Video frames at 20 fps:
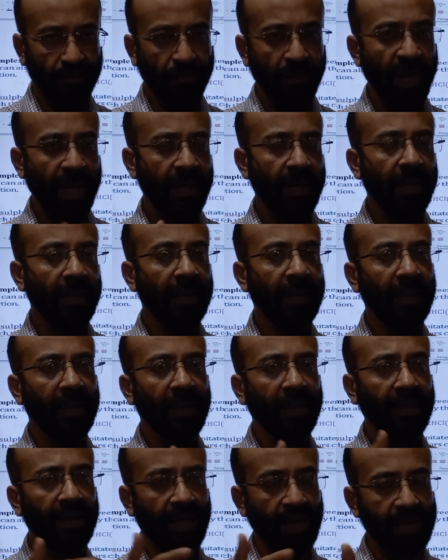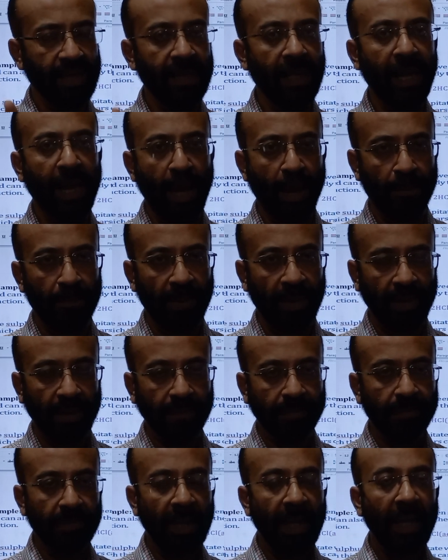when this
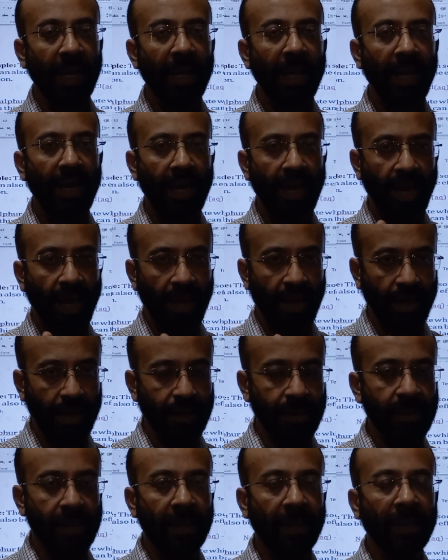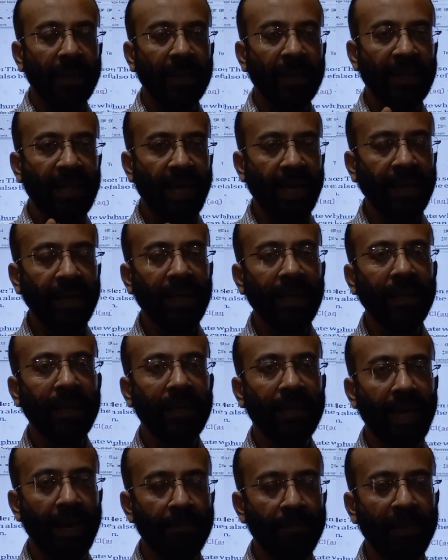happen, and then
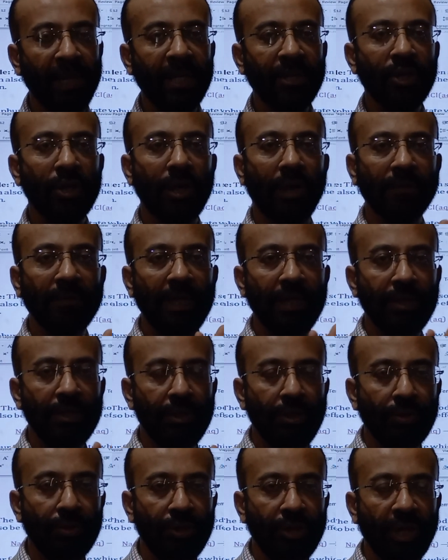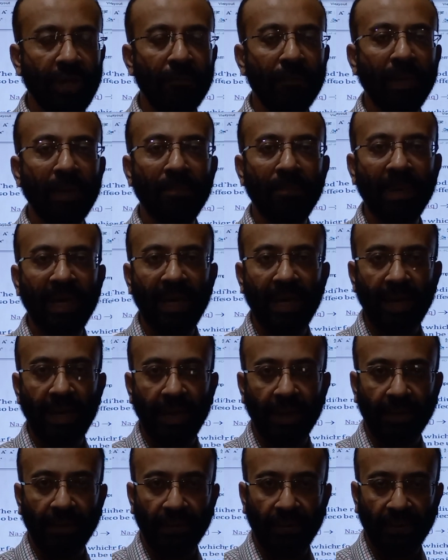the temperature of the solution will be
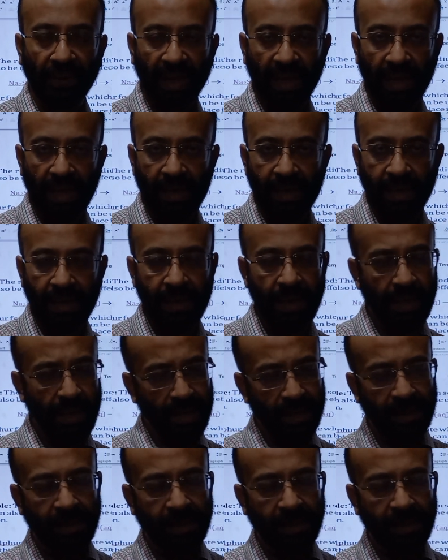increased.